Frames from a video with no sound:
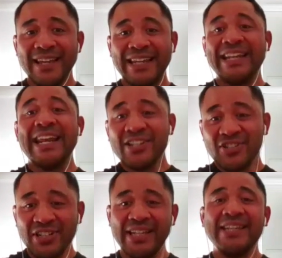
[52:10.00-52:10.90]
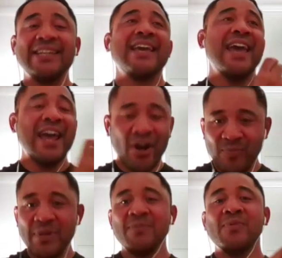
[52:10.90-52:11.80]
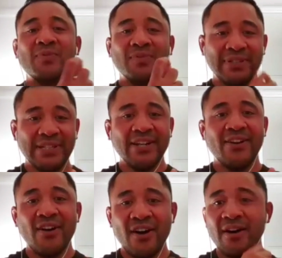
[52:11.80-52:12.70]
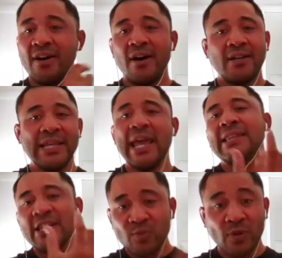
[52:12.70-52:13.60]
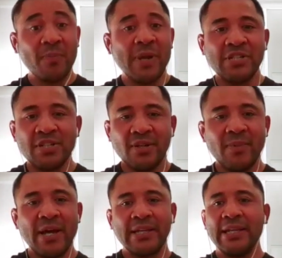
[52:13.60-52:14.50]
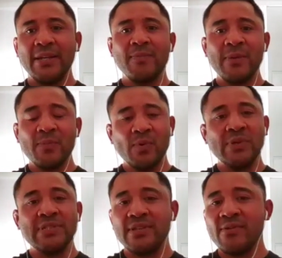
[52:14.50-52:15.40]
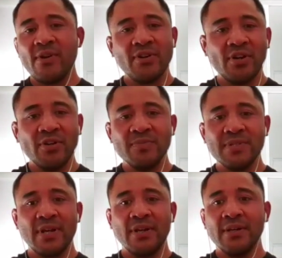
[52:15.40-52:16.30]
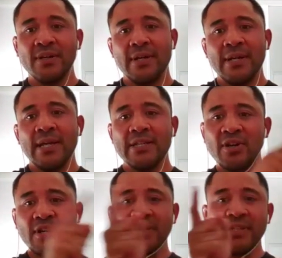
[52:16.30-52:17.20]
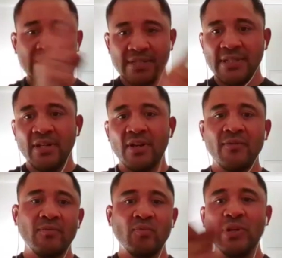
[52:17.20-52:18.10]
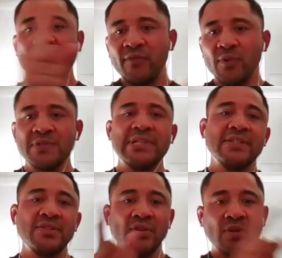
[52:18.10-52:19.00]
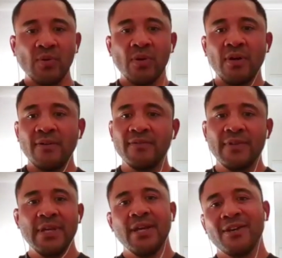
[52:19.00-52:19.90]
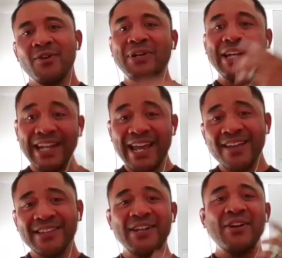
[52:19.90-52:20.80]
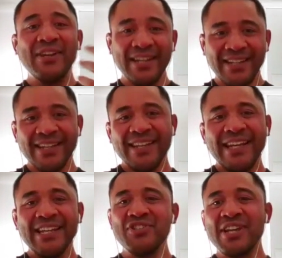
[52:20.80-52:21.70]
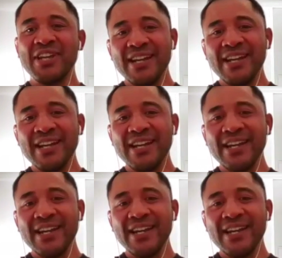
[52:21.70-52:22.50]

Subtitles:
it can actually help people, and that's what I'm passionate about, getting people into their own homes. So it's kind of this, reinforcing circle of cool, getting out there, educating,